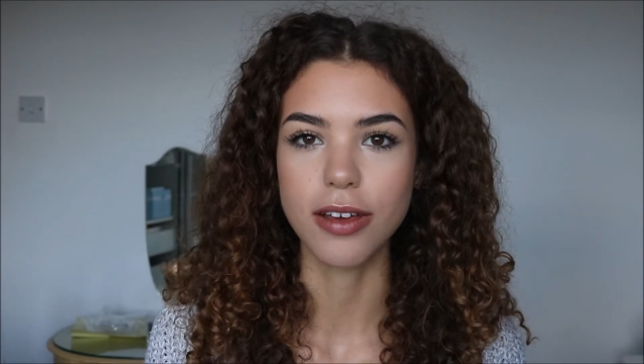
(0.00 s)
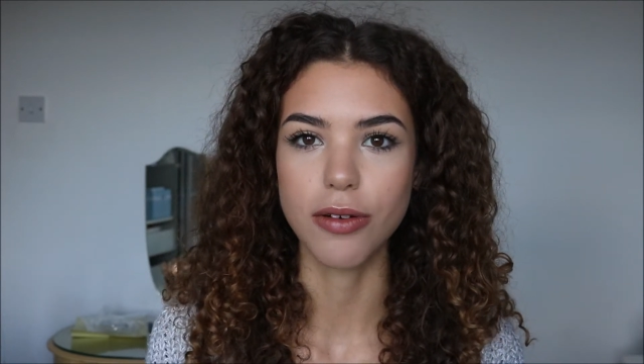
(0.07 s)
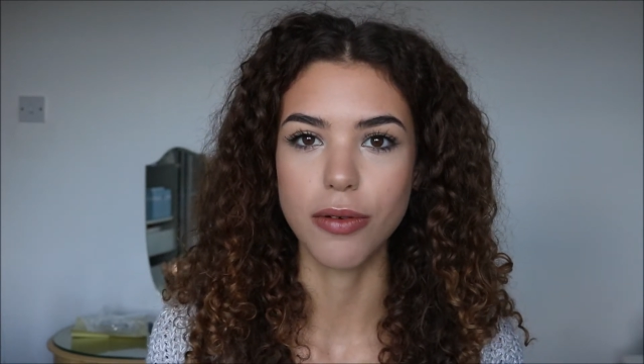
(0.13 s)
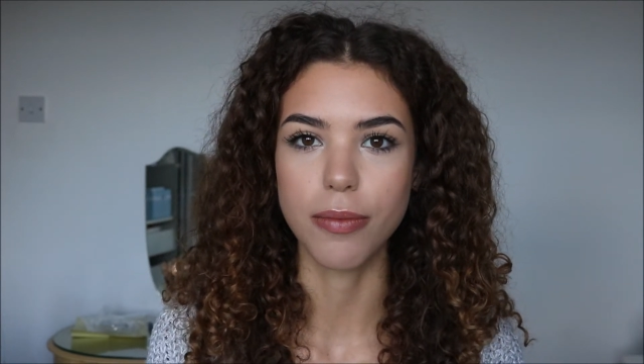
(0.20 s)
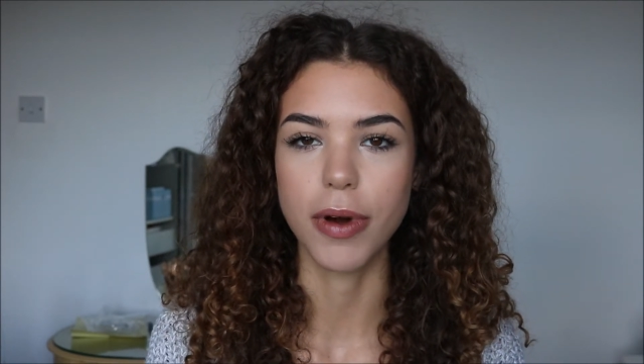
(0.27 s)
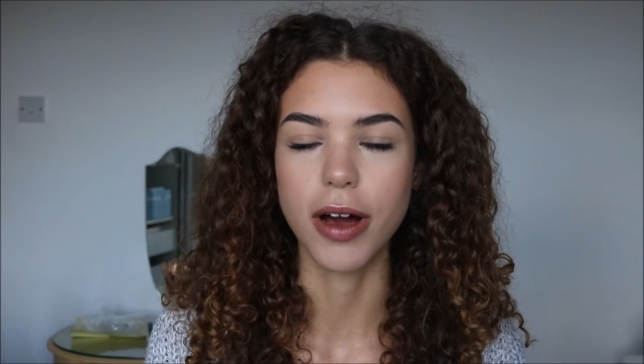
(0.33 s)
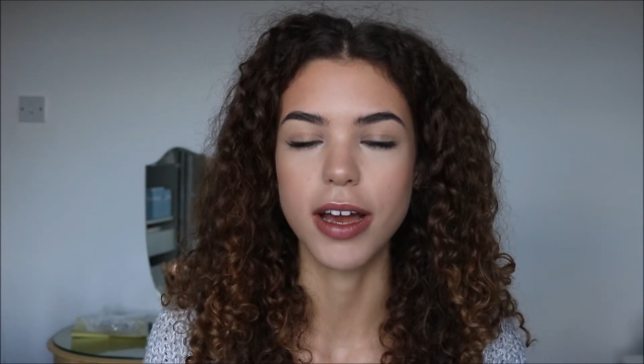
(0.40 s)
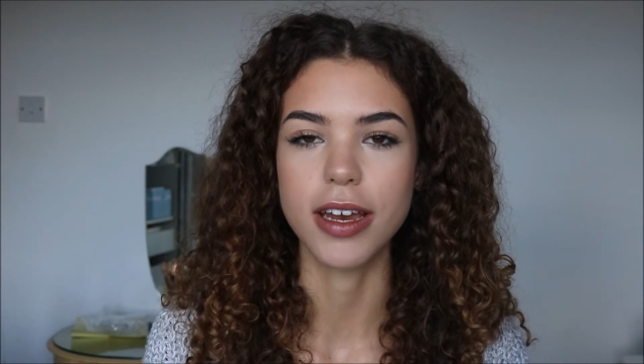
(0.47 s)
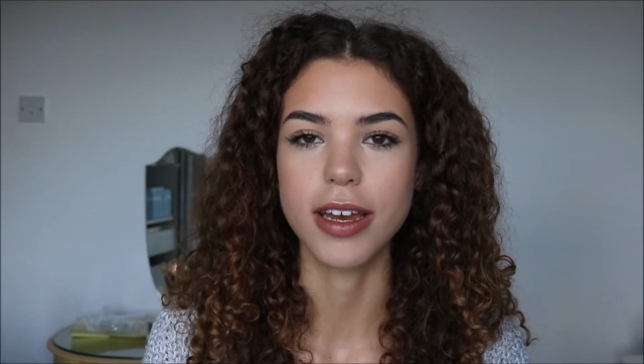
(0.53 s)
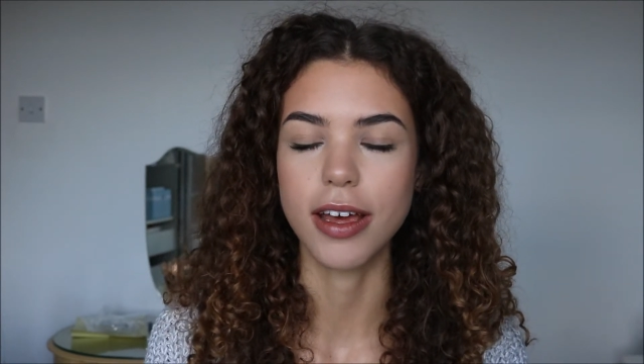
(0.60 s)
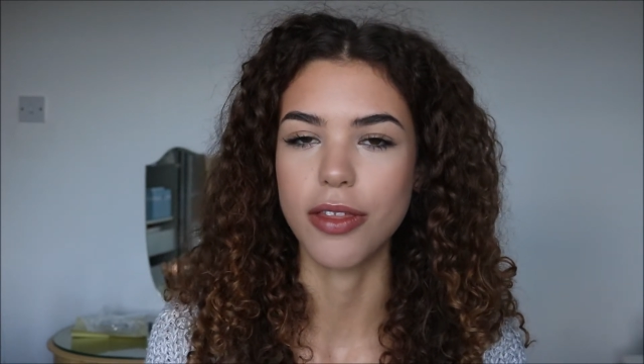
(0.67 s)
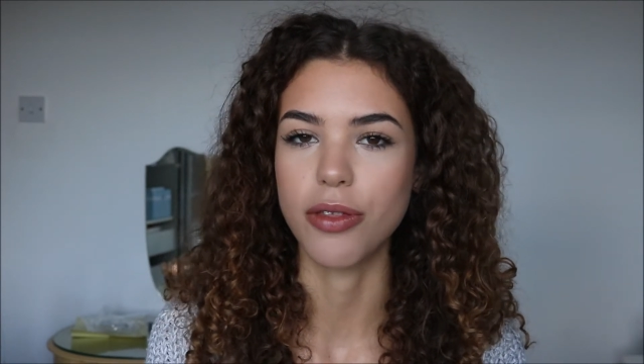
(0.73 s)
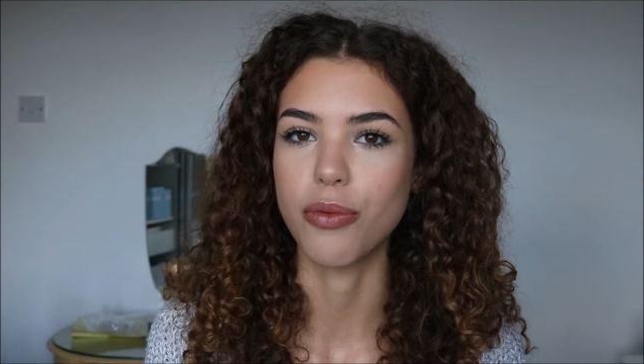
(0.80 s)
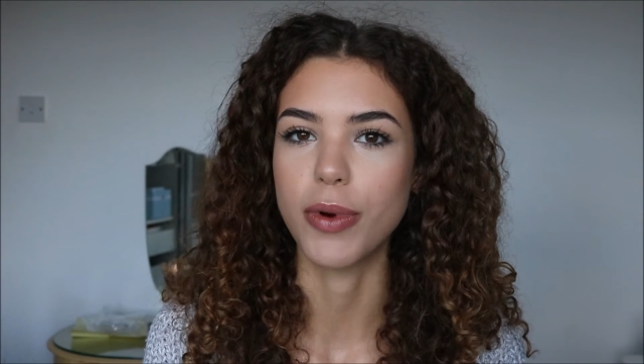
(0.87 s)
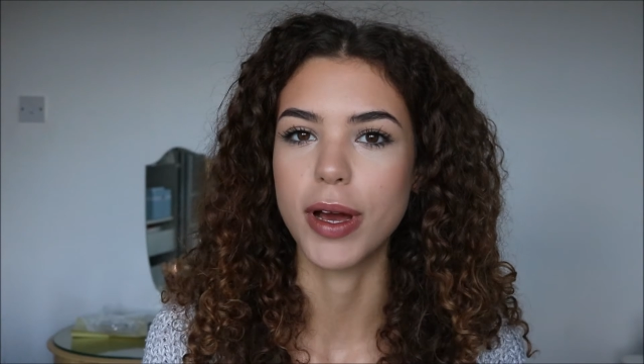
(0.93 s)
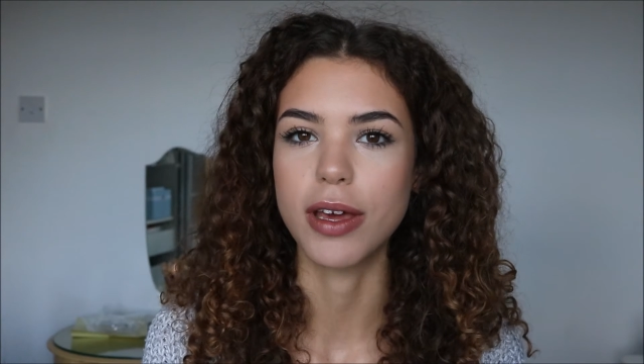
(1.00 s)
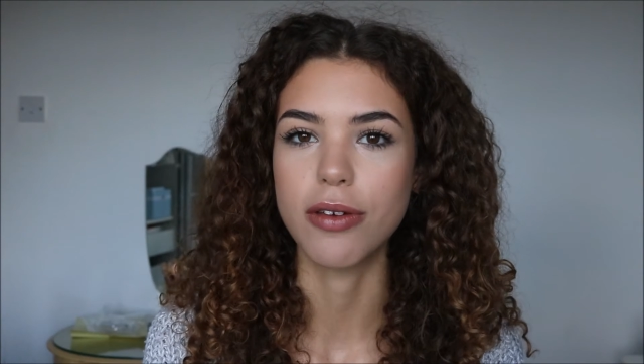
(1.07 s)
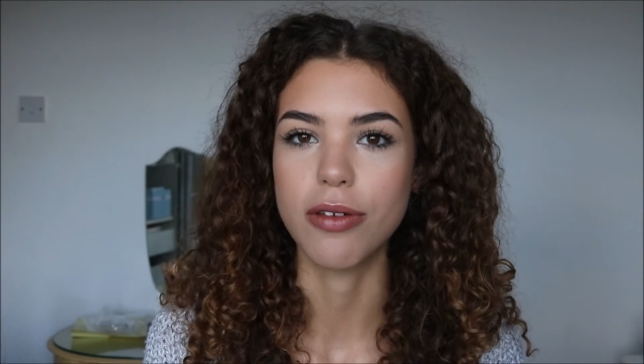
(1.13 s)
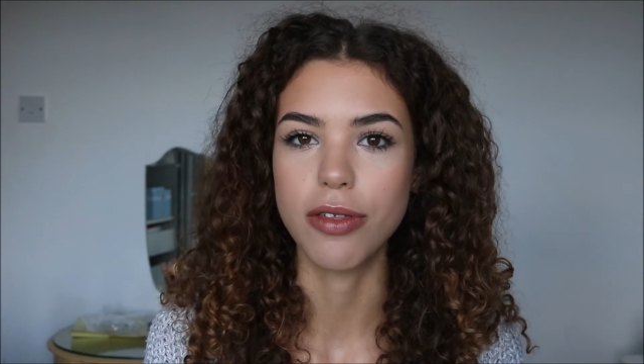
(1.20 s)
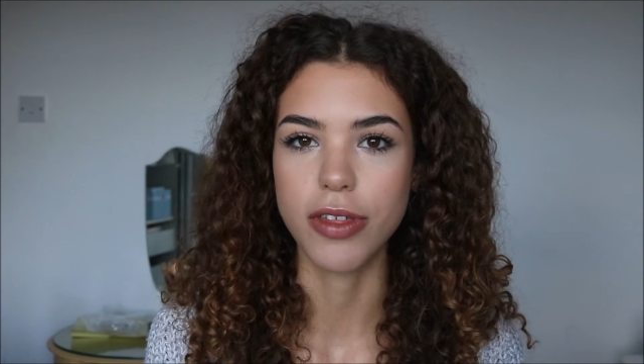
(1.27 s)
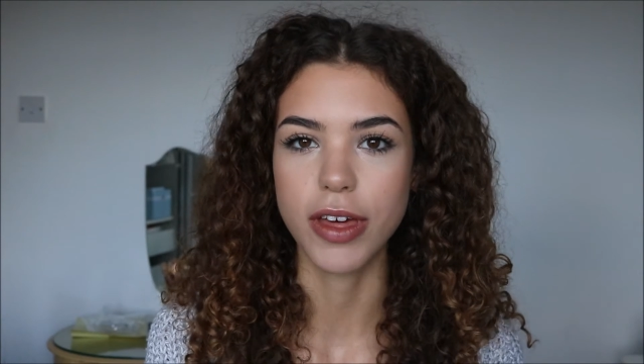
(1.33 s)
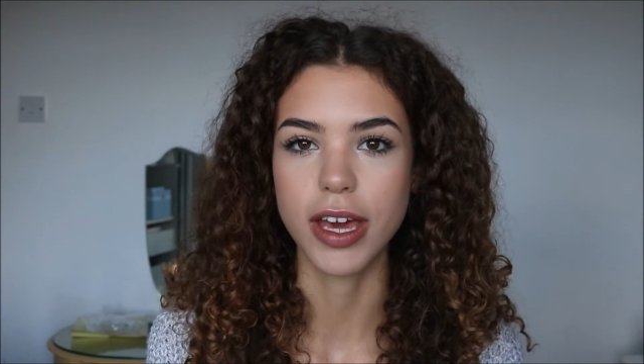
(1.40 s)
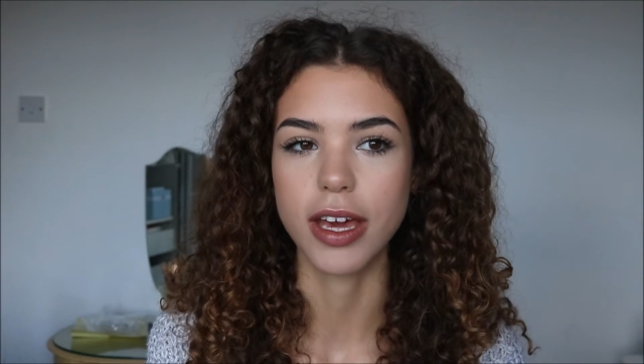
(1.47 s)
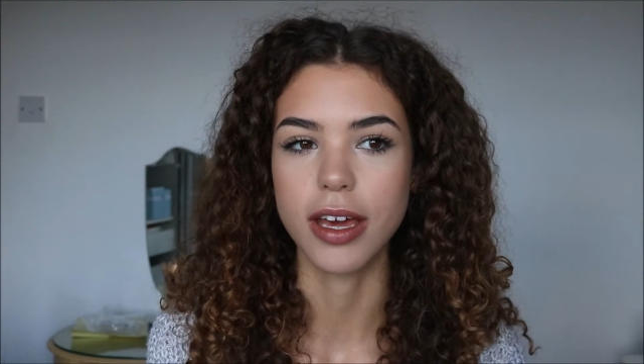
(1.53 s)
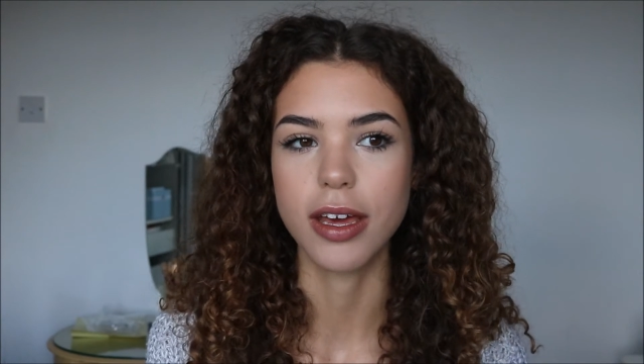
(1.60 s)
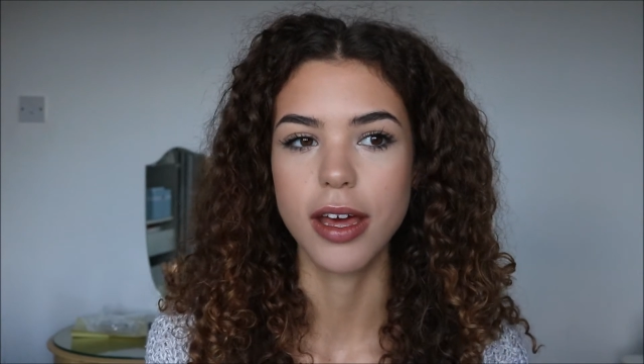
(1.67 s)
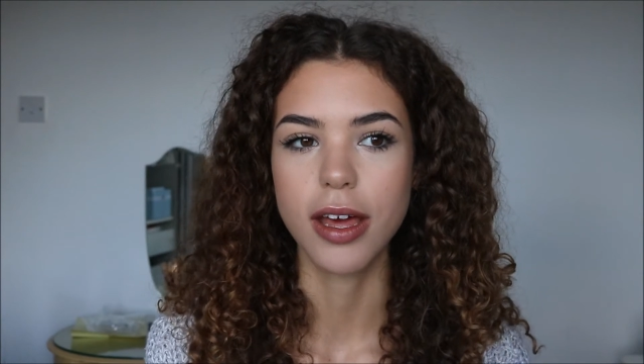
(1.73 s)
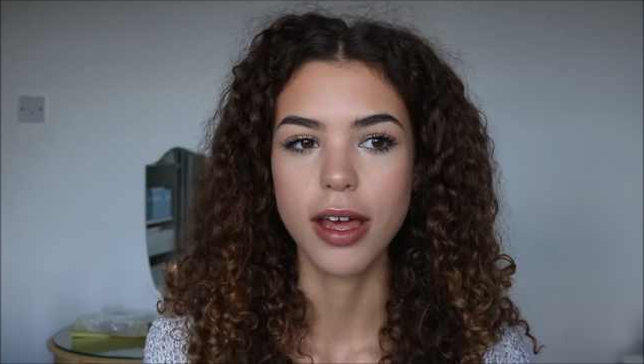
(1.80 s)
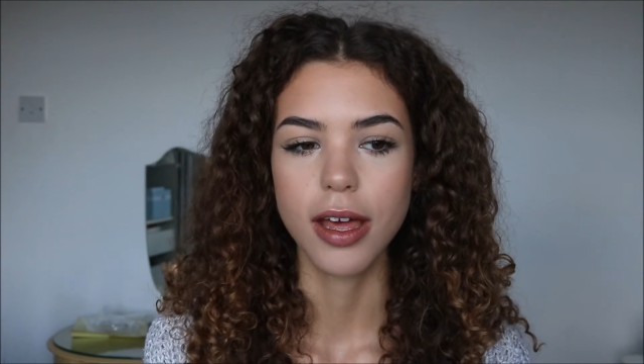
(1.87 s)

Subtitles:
your mind and the way you think.